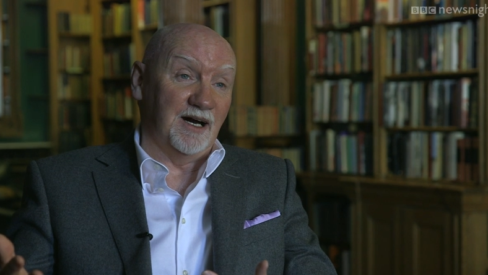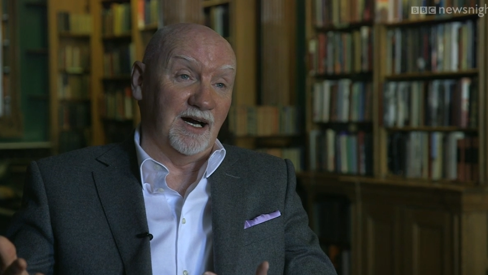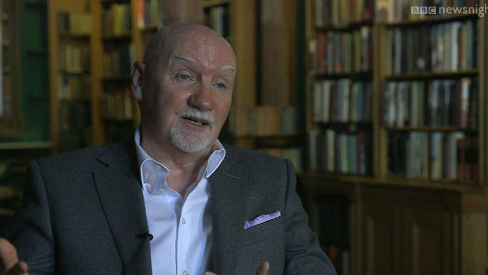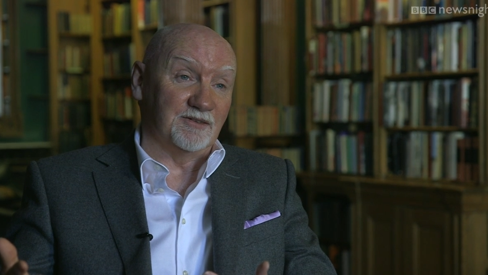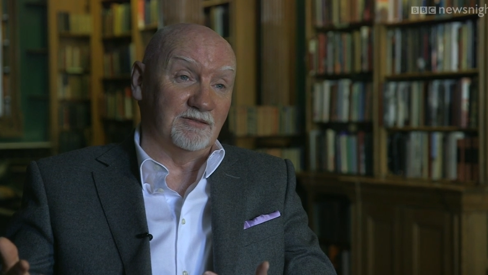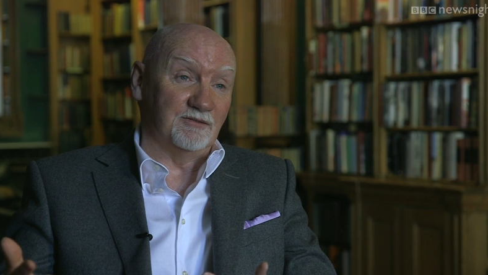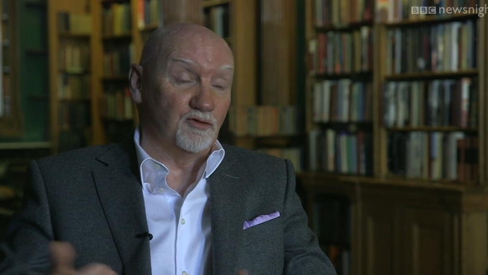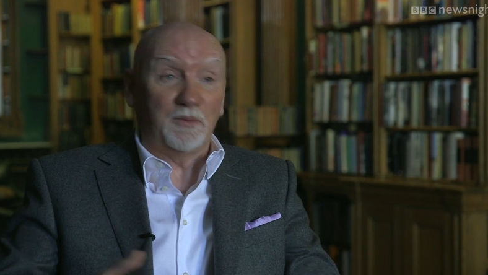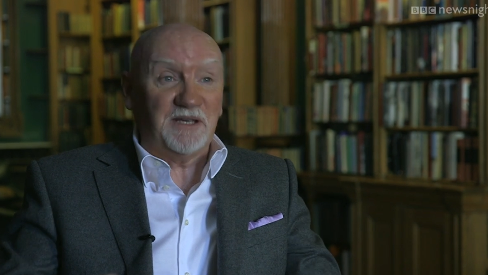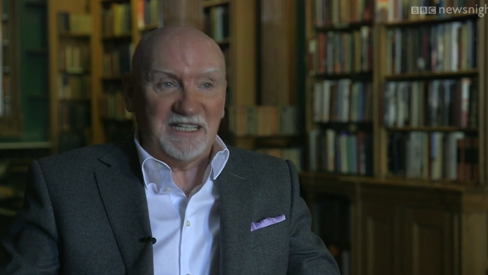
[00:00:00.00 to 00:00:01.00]
are
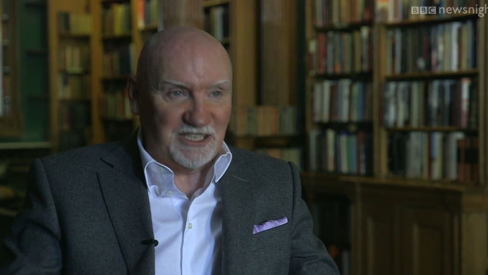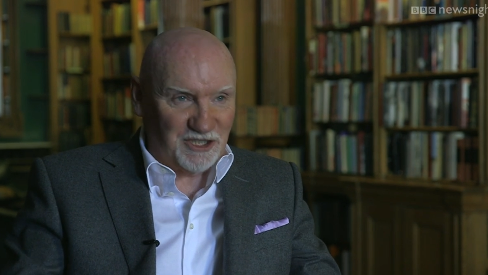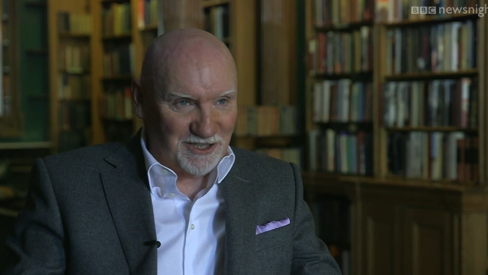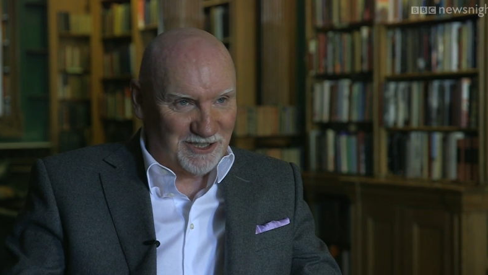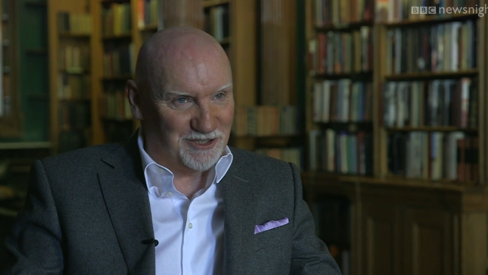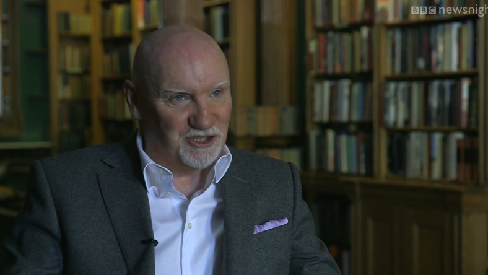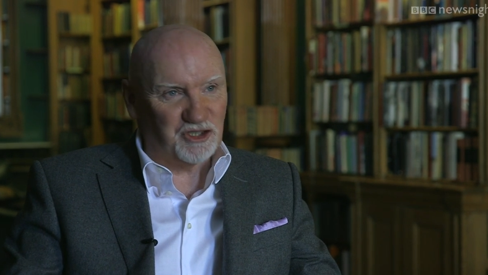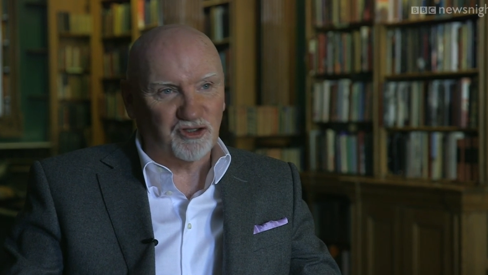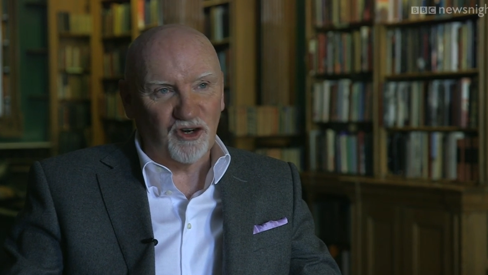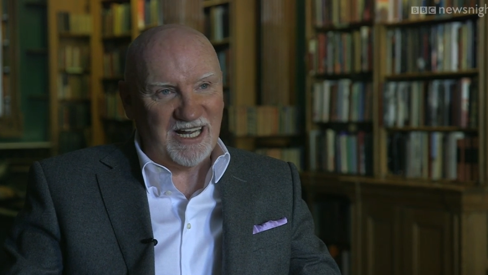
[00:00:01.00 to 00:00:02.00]
ripping each other to
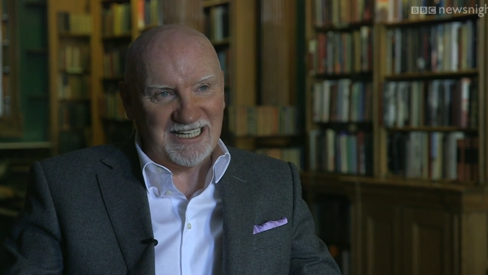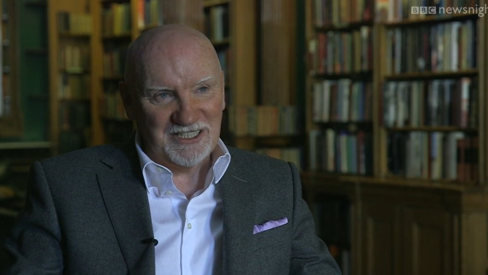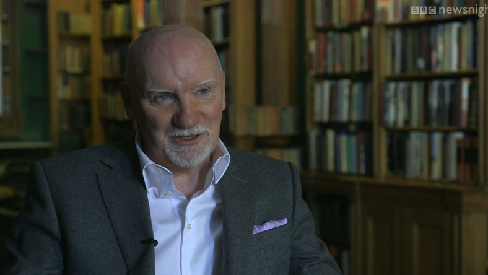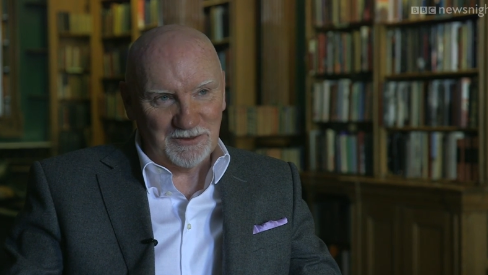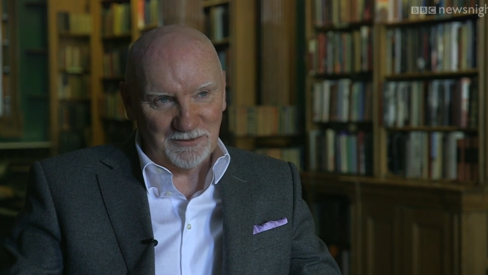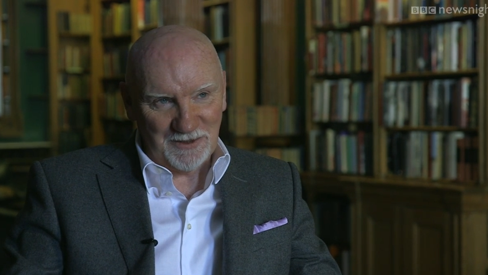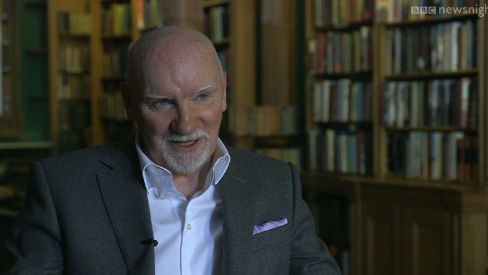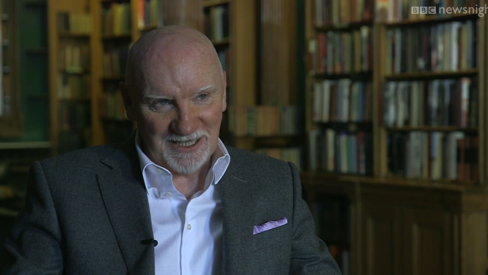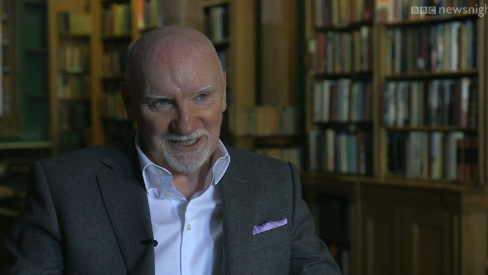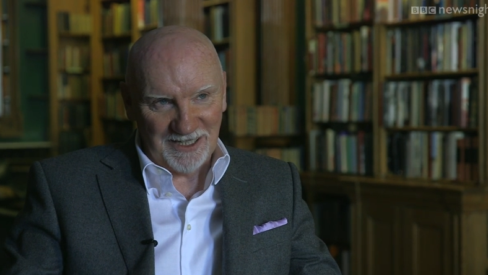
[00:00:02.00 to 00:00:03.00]
shreds with
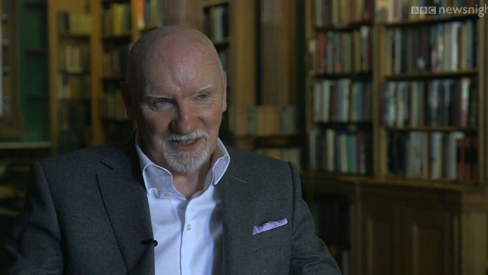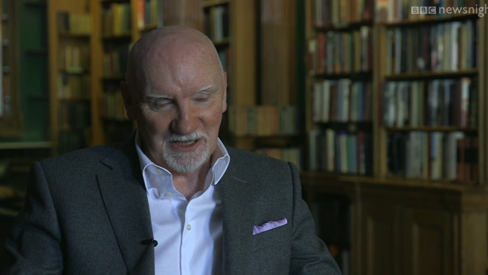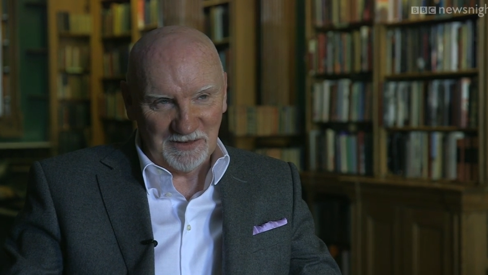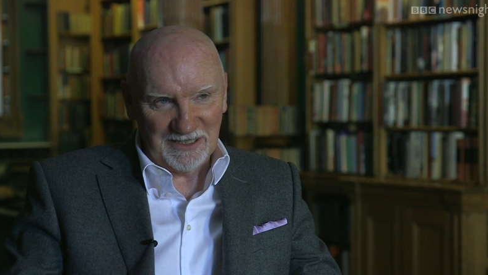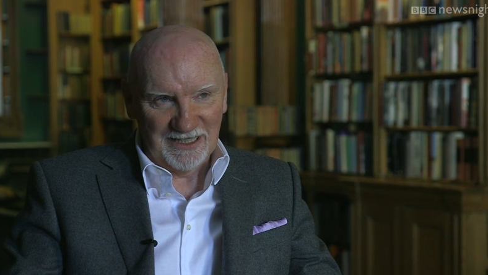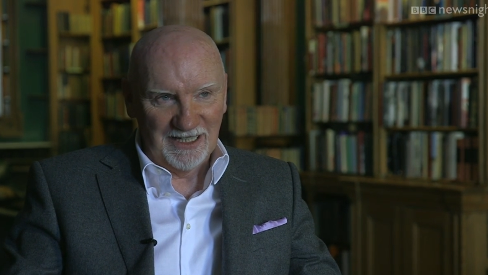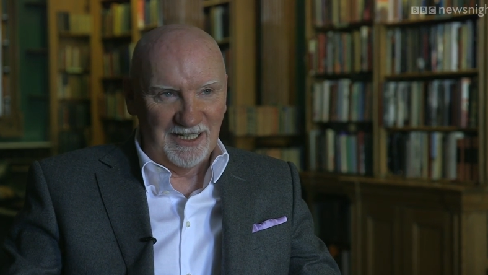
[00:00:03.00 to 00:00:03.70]
this argument